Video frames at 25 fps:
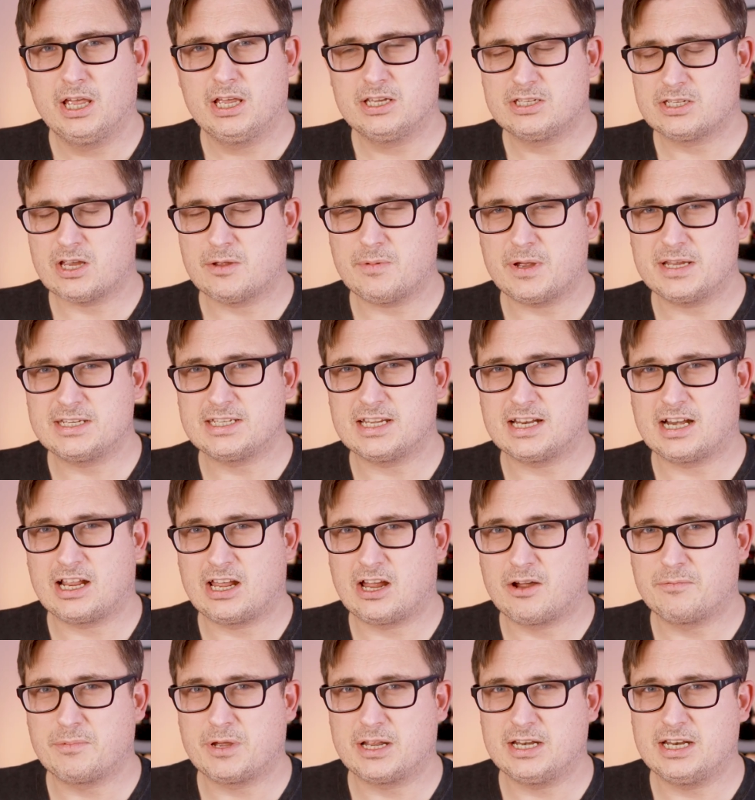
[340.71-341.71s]
So basically,
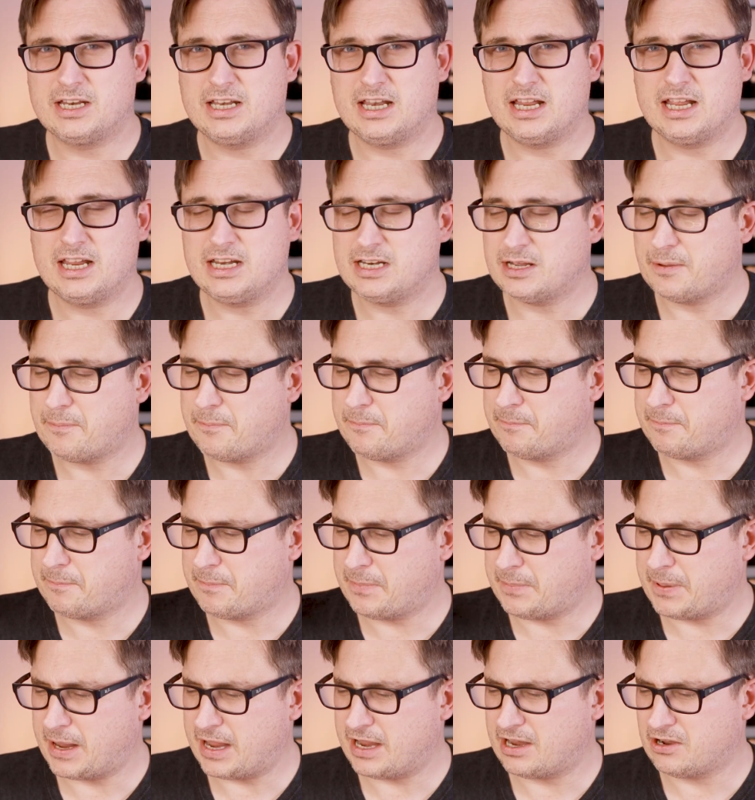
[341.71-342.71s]
I'm going to need a
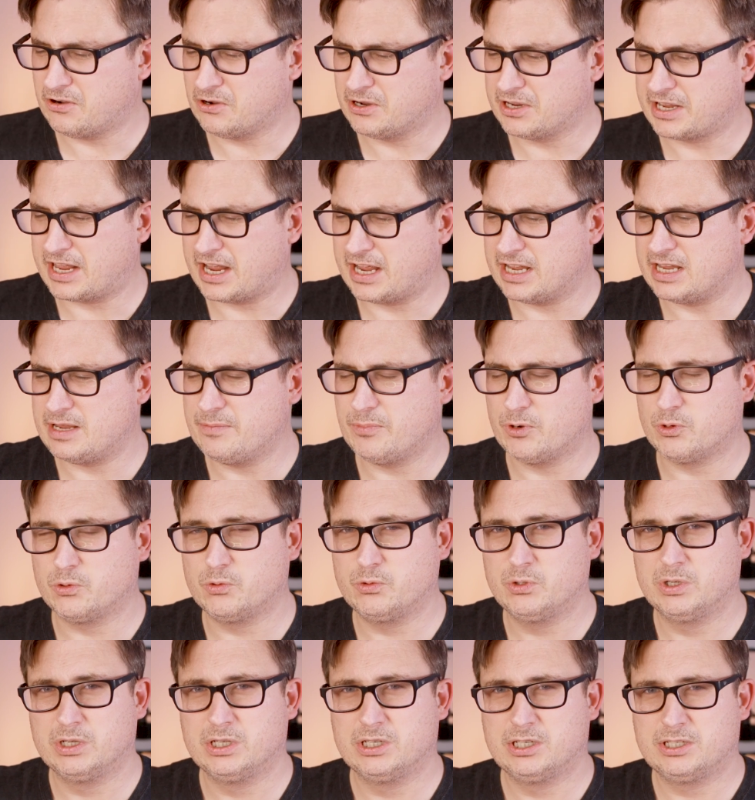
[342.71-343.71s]
power
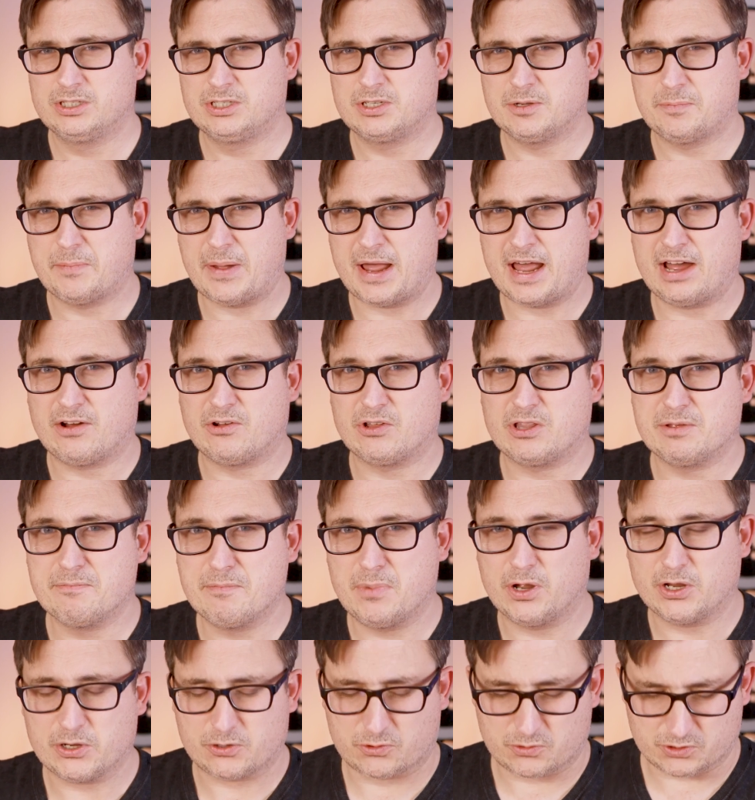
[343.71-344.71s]
cable to power the
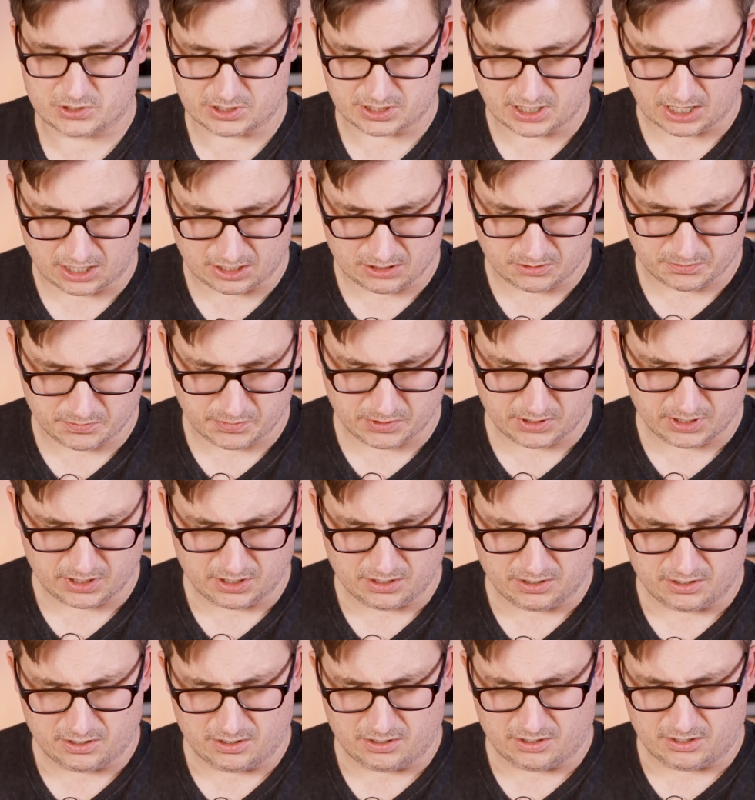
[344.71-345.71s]
microscope
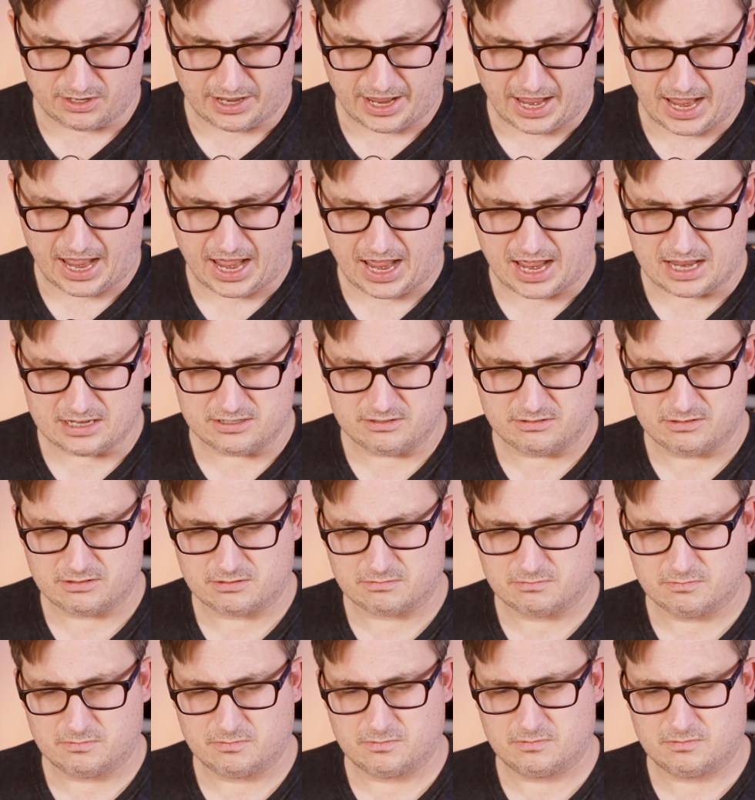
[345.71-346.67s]
and